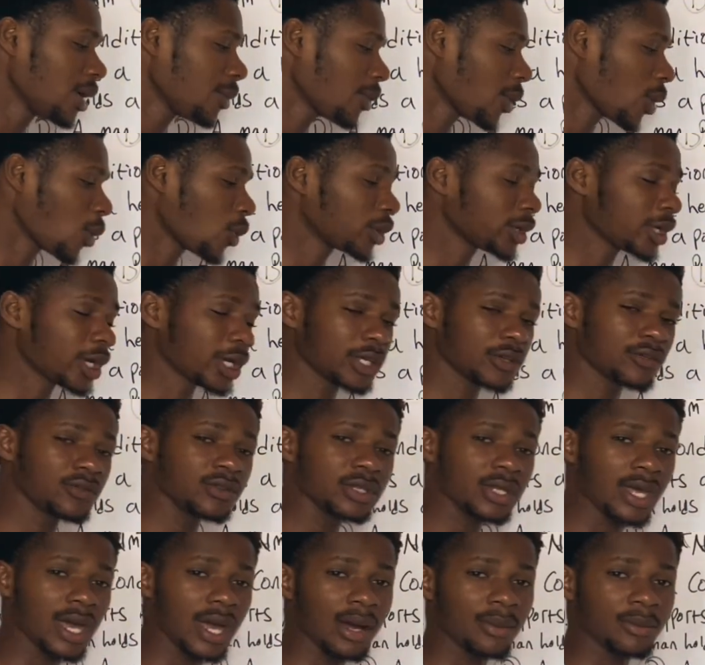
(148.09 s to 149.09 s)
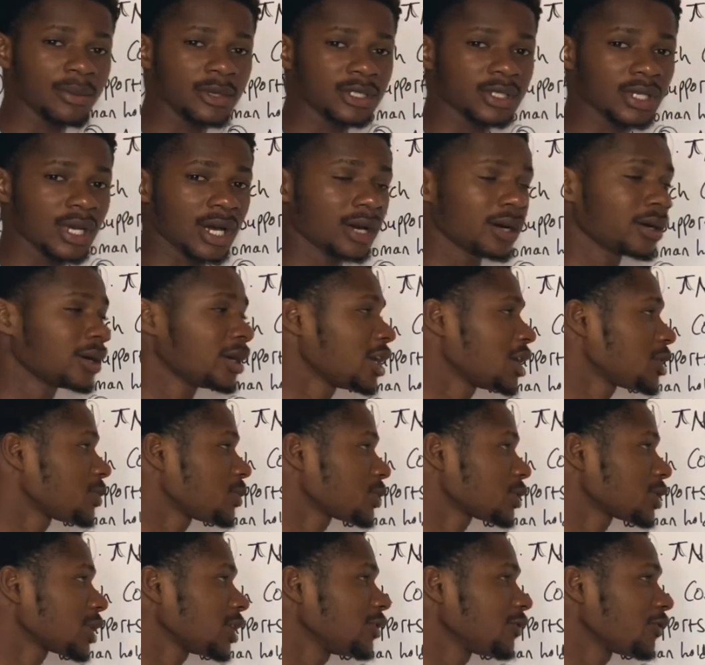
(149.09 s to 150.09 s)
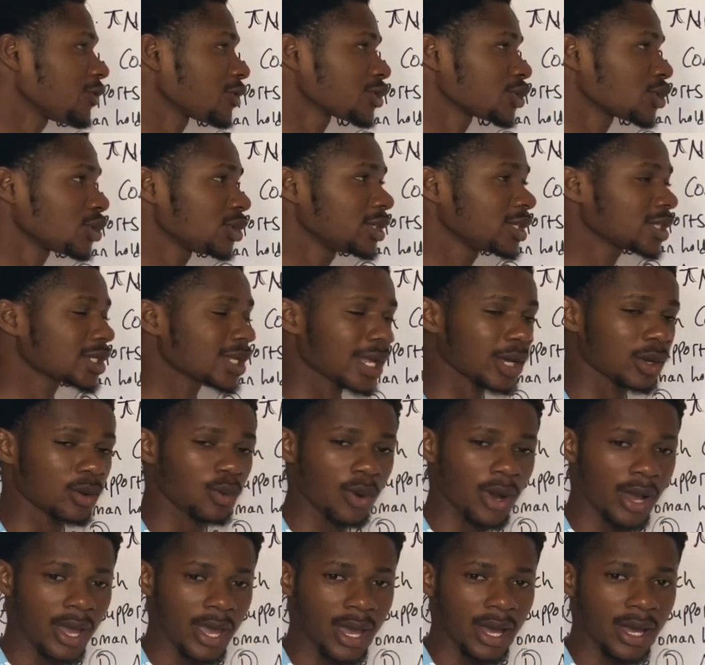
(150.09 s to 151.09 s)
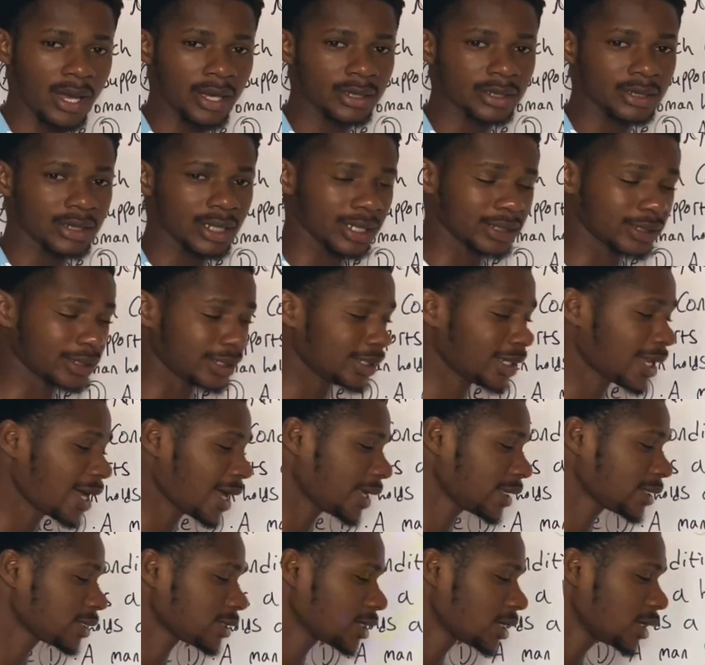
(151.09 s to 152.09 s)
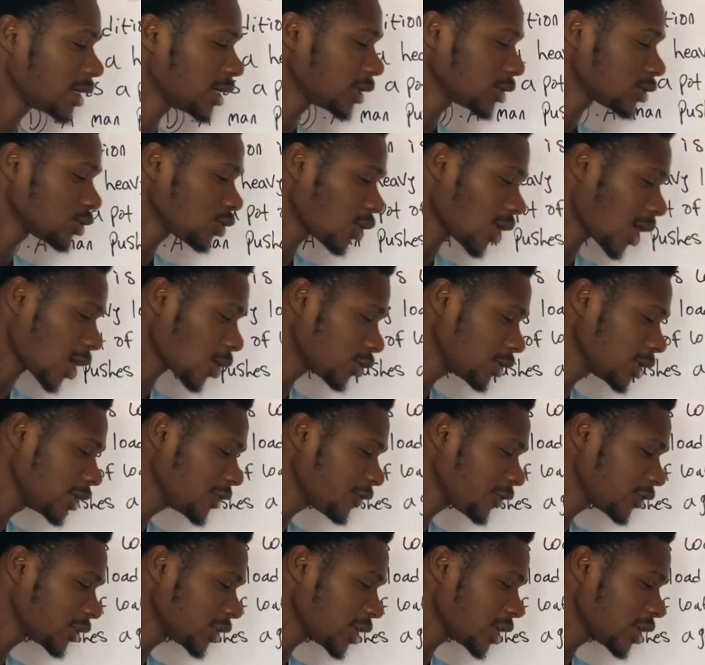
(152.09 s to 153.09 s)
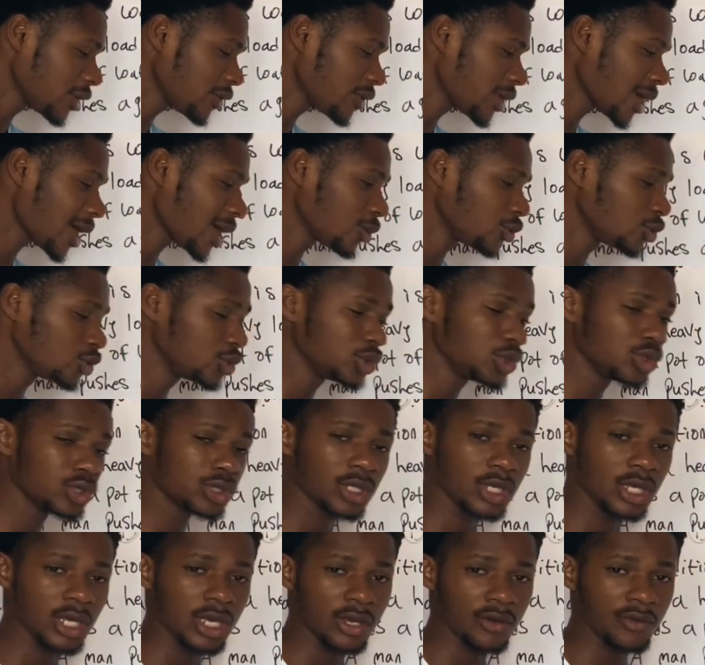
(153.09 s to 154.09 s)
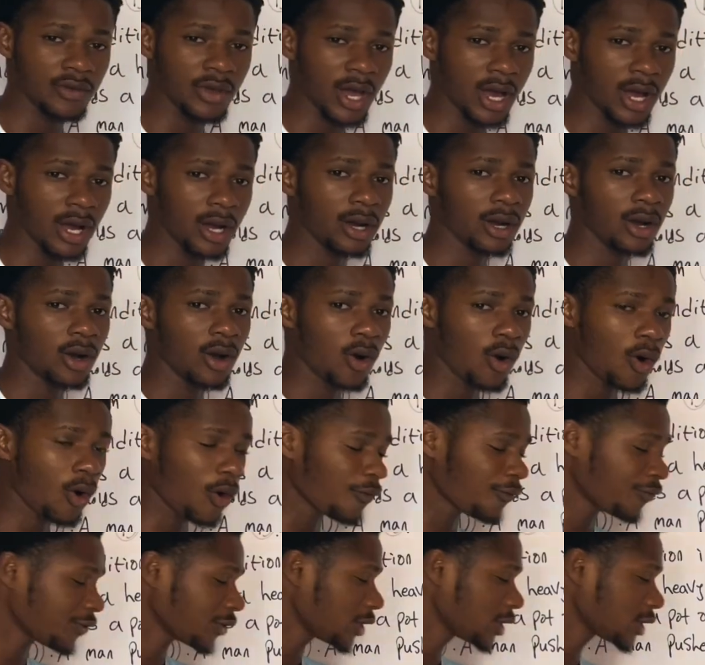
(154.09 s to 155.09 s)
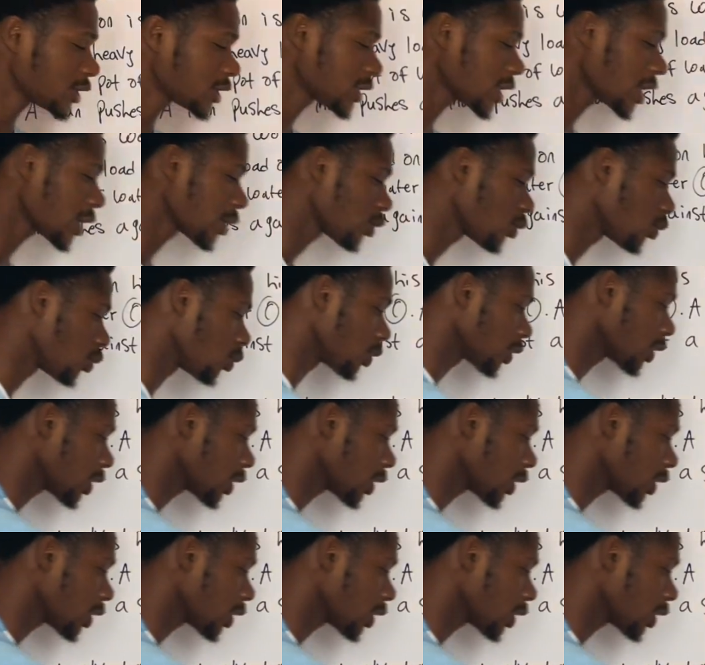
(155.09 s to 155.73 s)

But when you are given diameter, especially for solids like wires and the likes, to calculate for the area, we use the area of a circle,